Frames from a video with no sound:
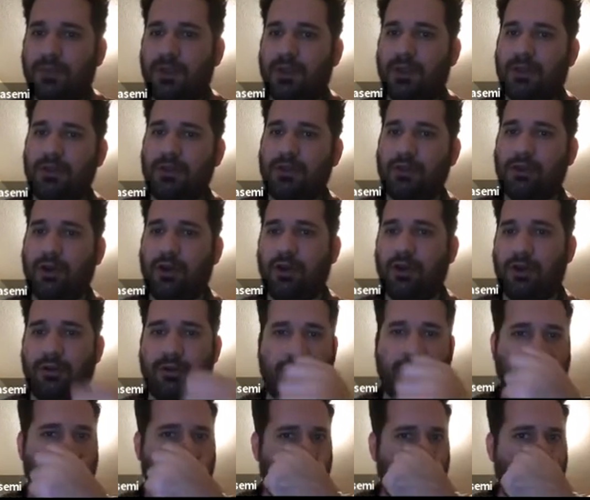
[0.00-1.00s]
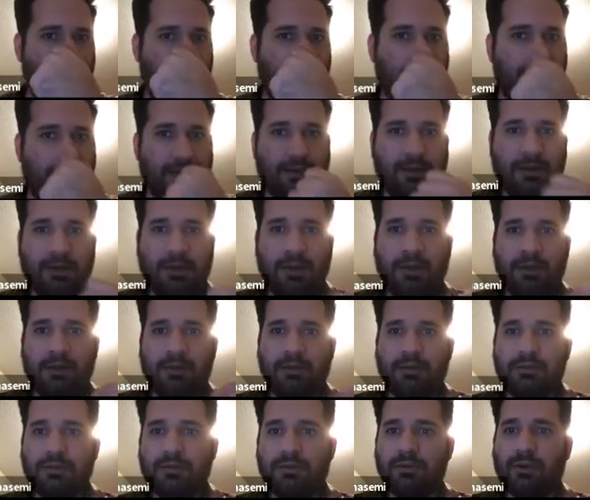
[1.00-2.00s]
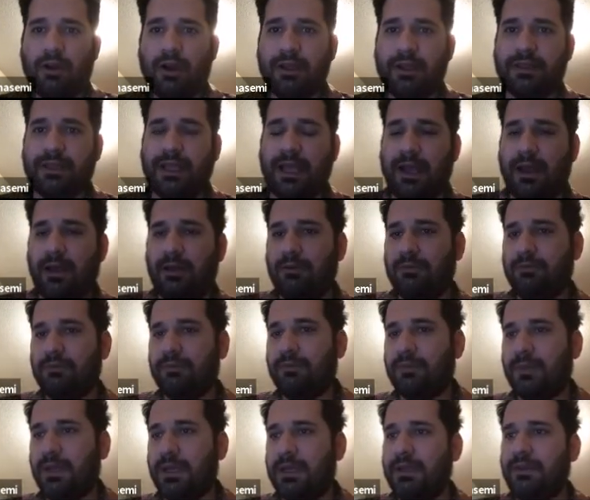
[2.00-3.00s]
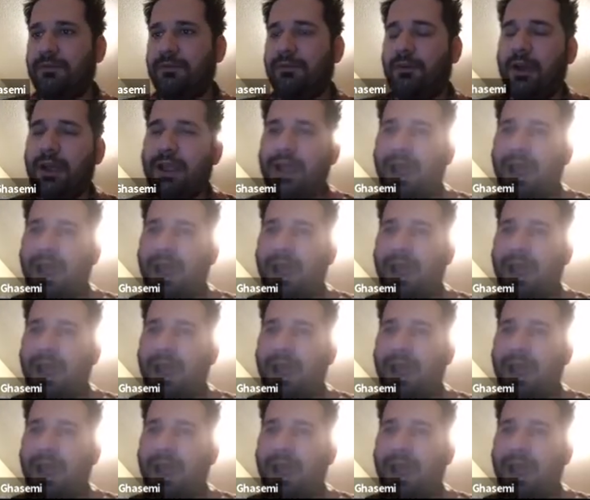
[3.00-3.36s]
So right now, if I